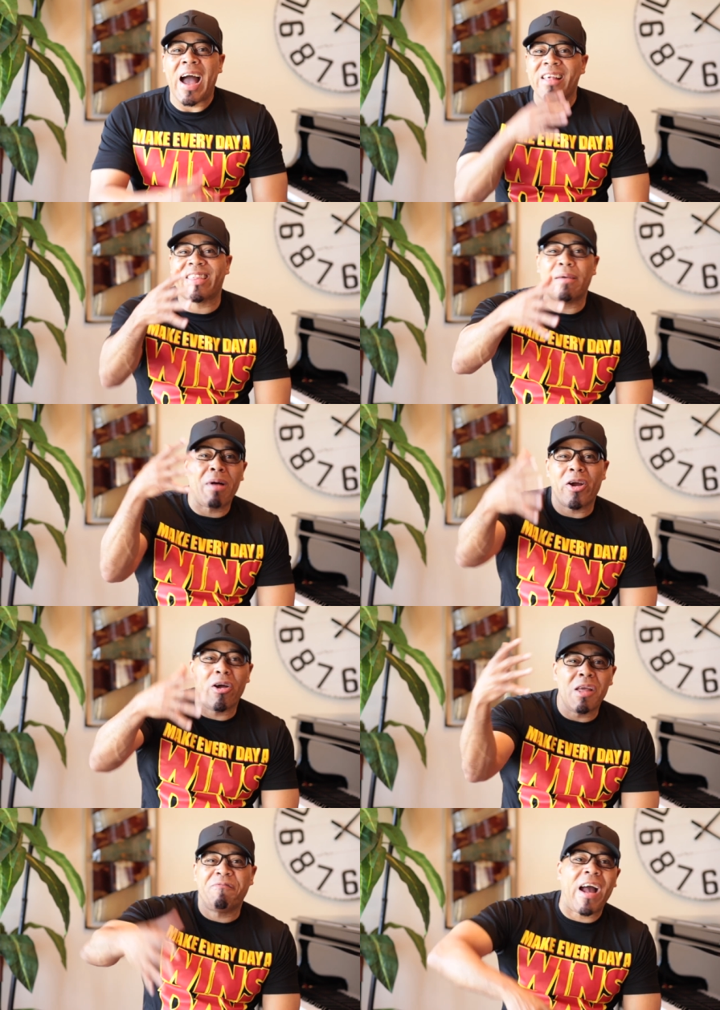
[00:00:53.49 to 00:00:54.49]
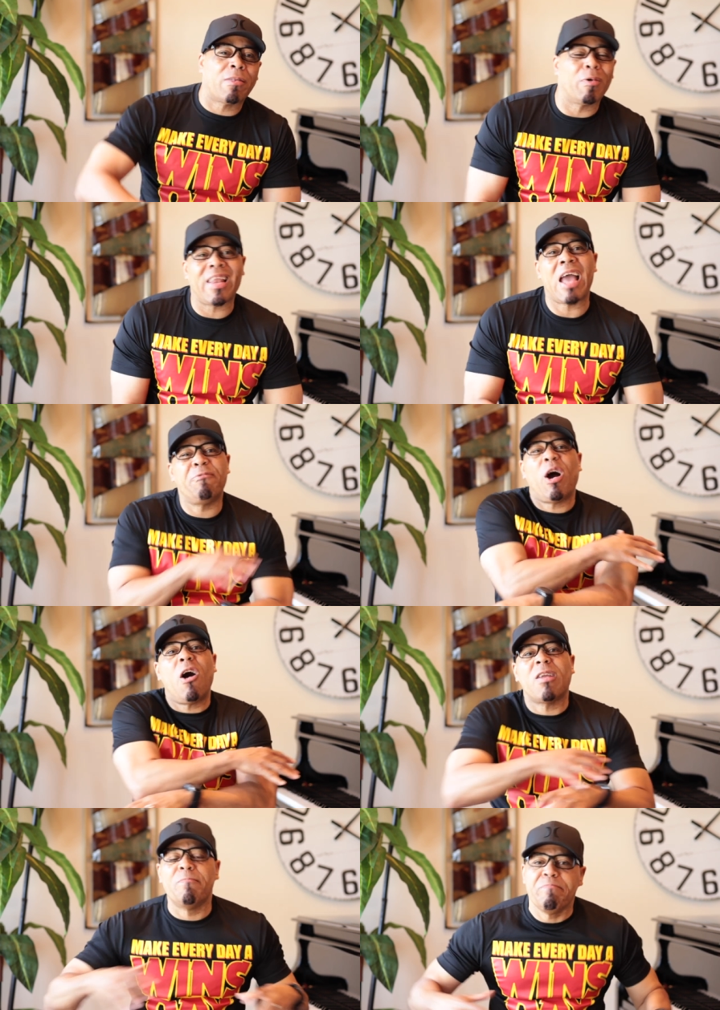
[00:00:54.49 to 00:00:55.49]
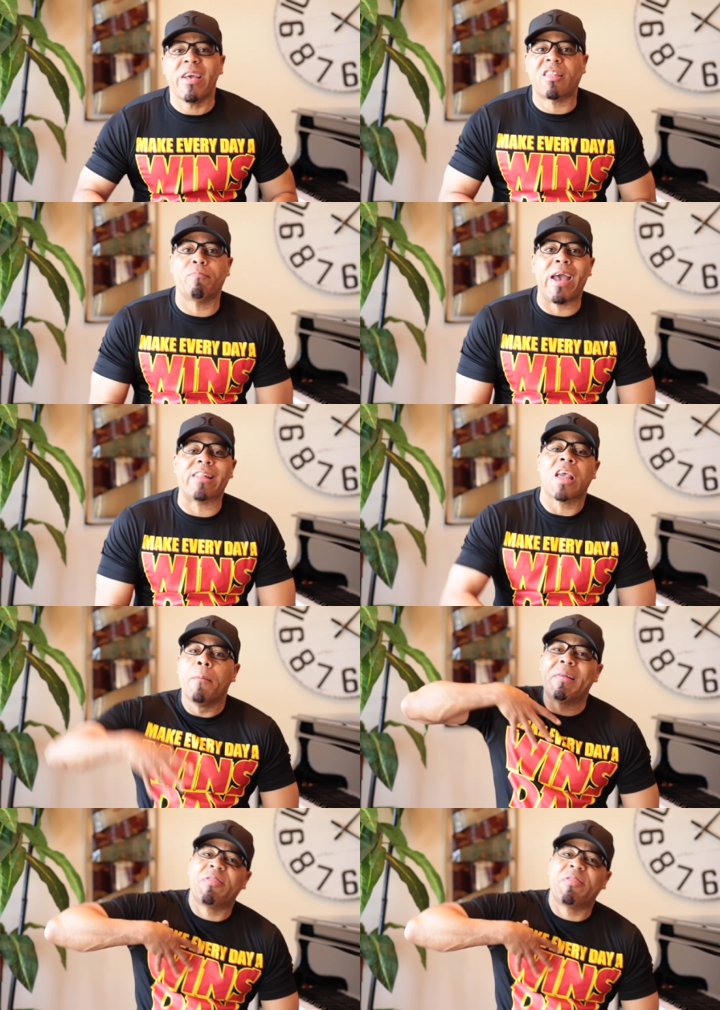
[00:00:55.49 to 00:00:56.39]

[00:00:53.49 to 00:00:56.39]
I said my early fights with life were all a mismatch,